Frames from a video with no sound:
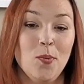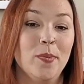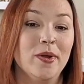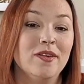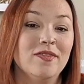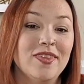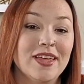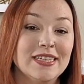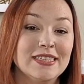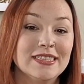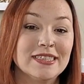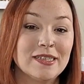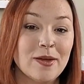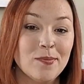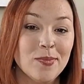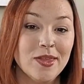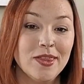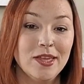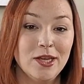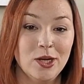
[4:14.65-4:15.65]
but if that's
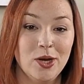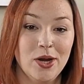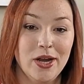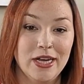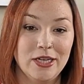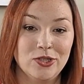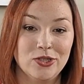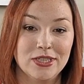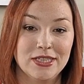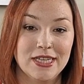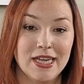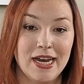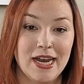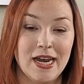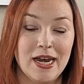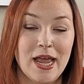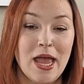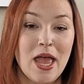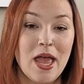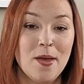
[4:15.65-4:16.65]
something that you're interested in,